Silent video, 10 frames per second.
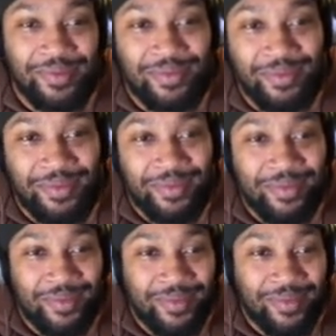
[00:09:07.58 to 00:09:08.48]

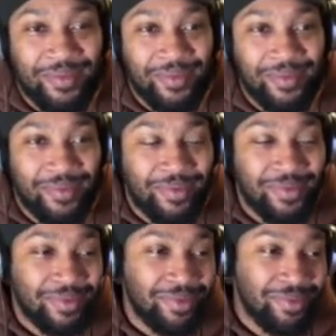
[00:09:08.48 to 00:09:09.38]

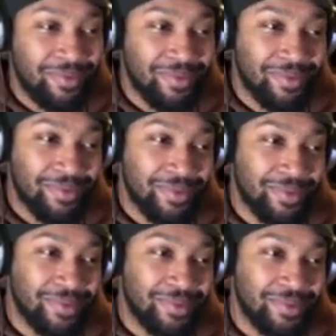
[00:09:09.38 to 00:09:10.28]

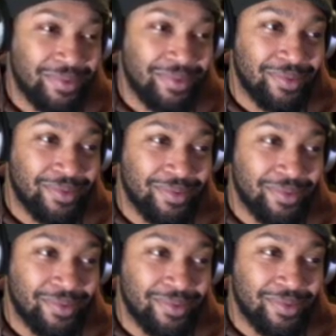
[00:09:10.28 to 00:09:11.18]

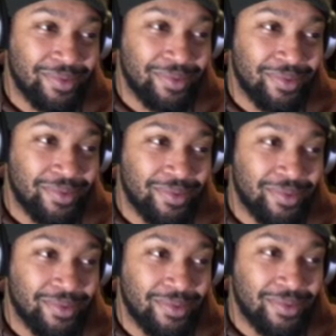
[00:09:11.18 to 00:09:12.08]

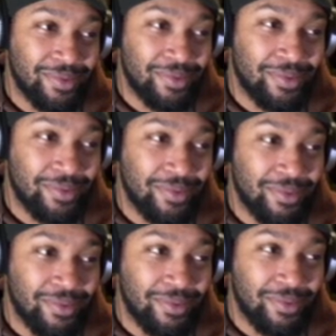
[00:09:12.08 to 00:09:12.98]

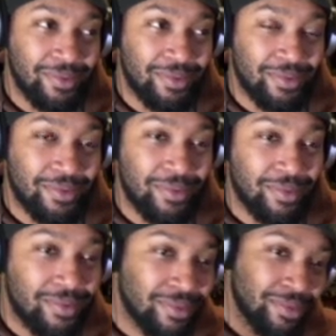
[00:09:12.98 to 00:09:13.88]

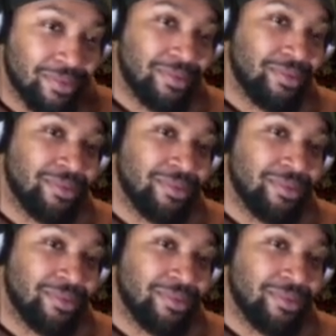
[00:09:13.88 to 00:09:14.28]
The person shown says nothing.